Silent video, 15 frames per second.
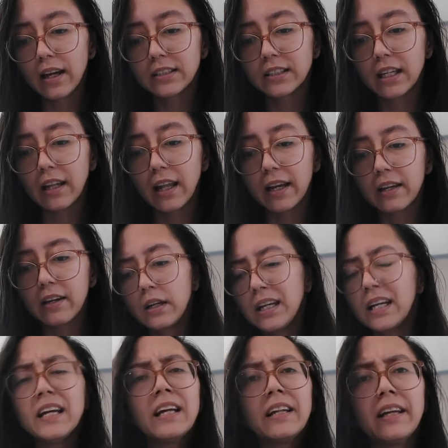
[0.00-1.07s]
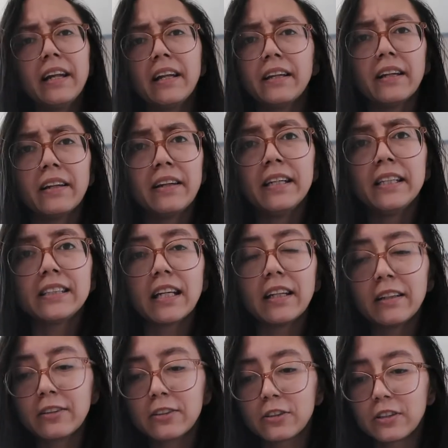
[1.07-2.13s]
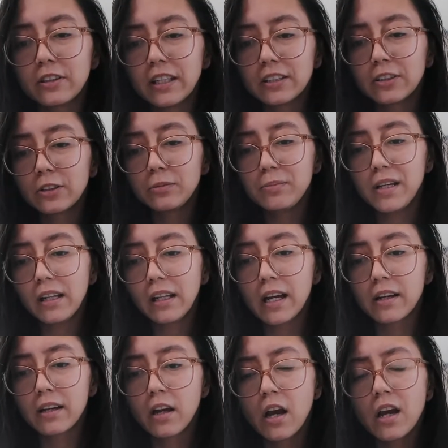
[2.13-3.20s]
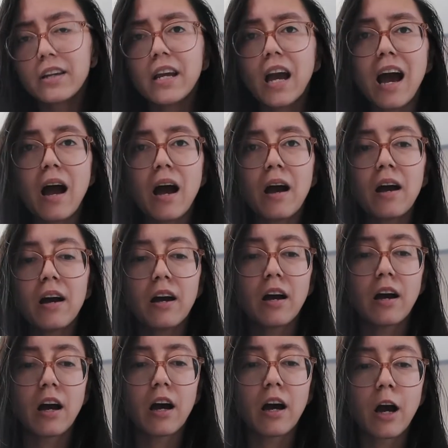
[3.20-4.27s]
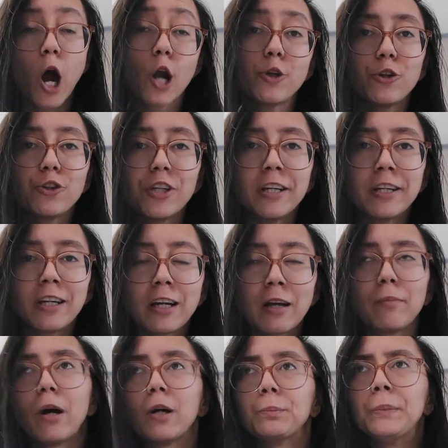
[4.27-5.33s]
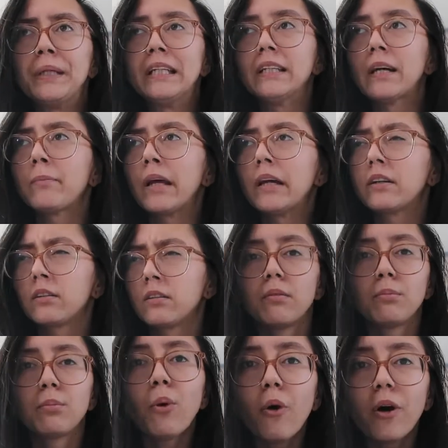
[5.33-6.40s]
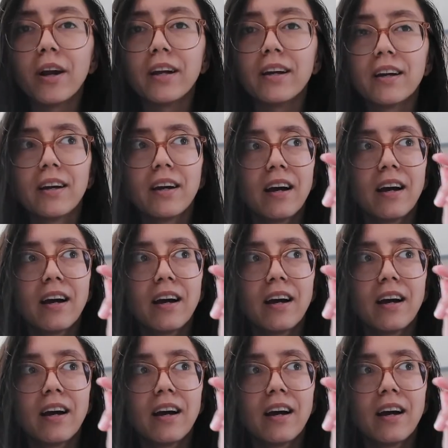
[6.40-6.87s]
I said like, he sent this to me like, yeah, are you thinking about me? I'm like, boy,